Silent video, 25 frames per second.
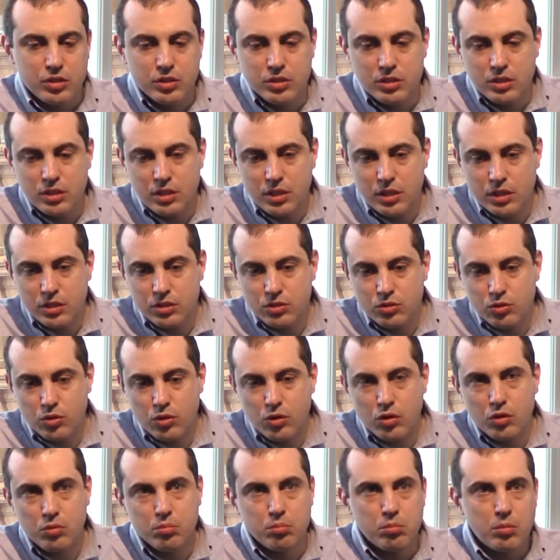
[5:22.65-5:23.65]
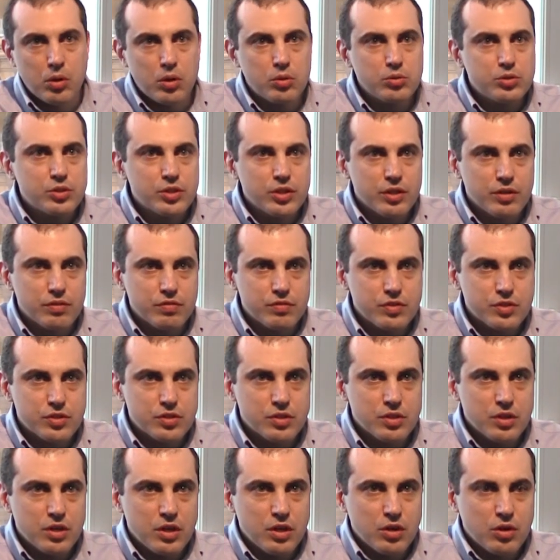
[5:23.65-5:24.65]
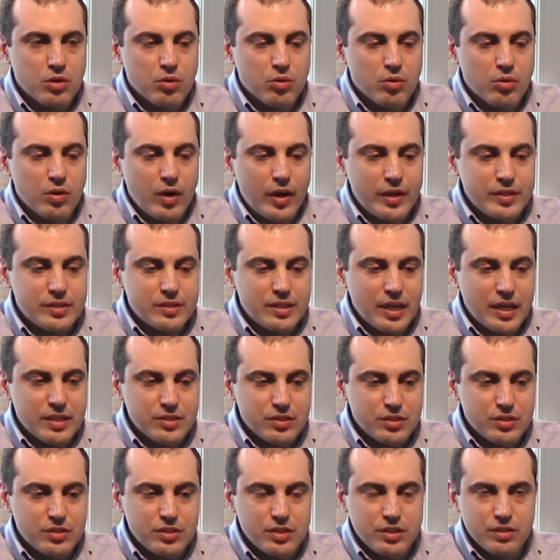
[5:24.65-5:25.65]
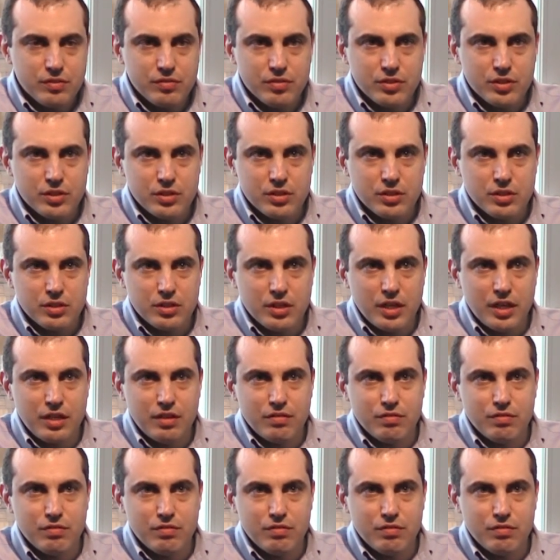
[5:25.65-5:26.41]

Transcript: goodness or motives or identity of the